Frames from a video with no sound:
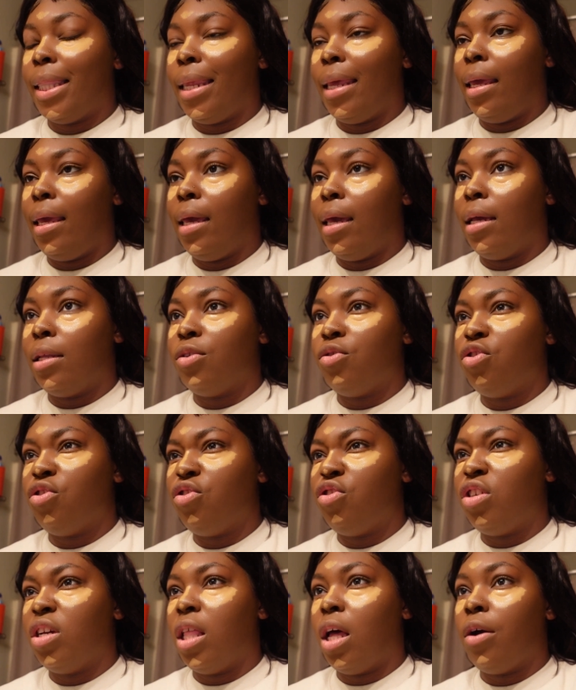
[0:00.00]
and
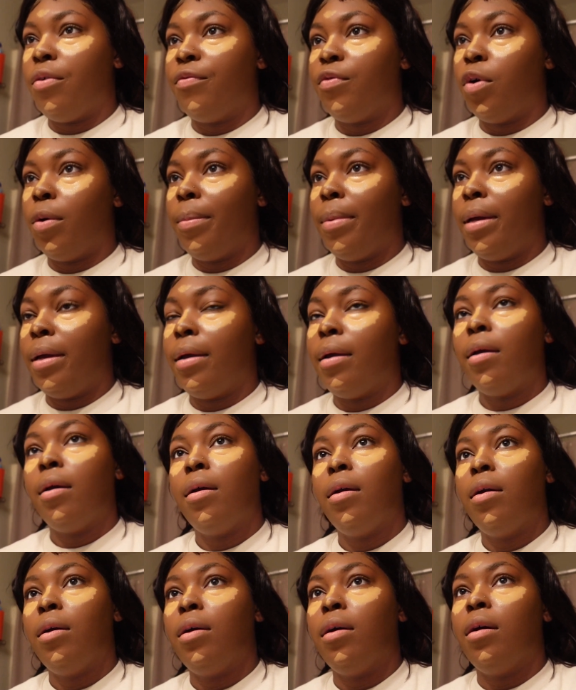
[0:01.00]
just chill out for a bit
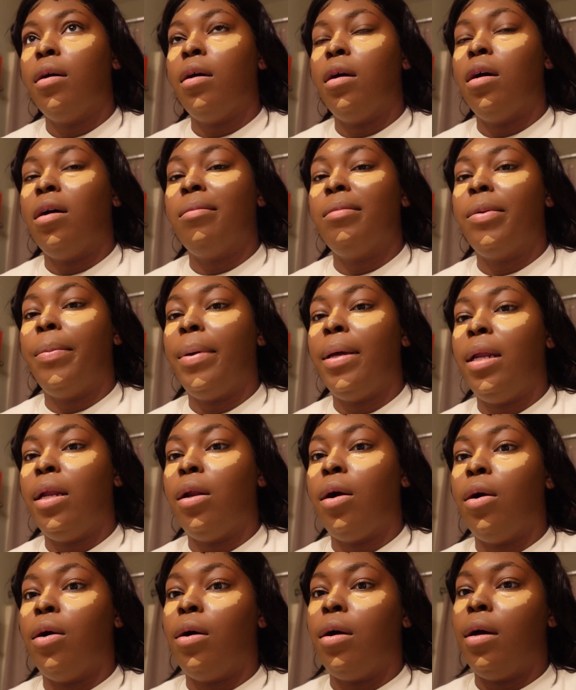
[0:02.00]
um, depending
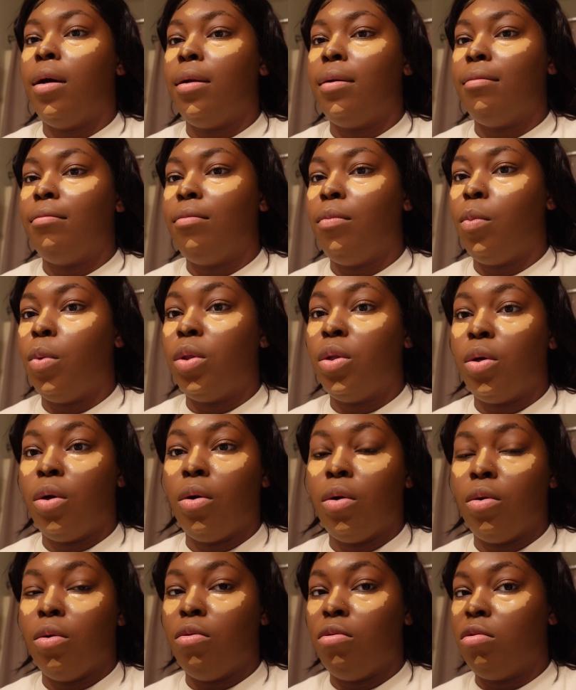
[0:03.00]
on what the
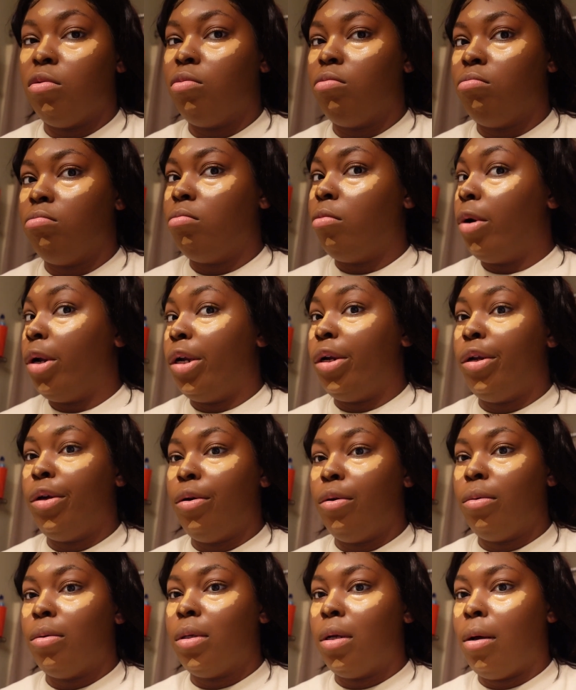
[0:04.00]
girls want to
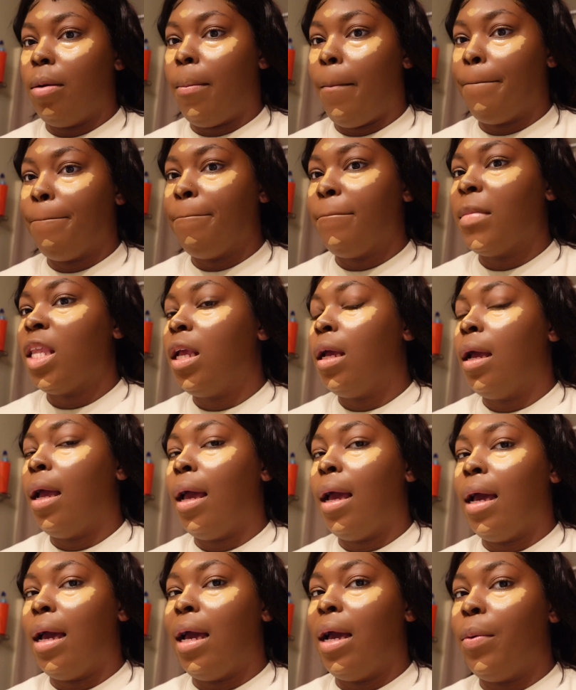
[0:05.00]
do. So
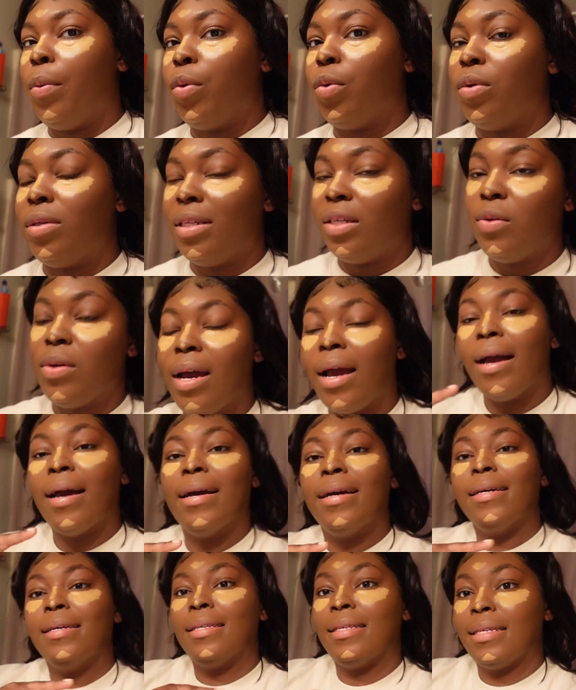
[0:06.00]
I will see you
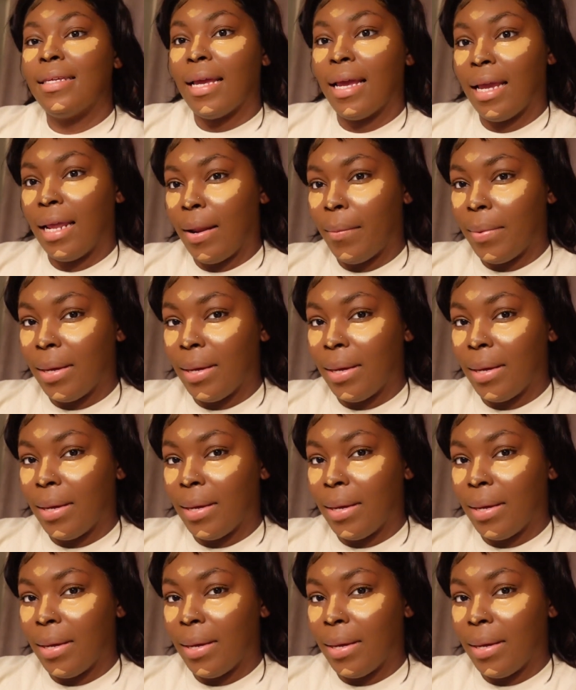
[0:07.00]
guys in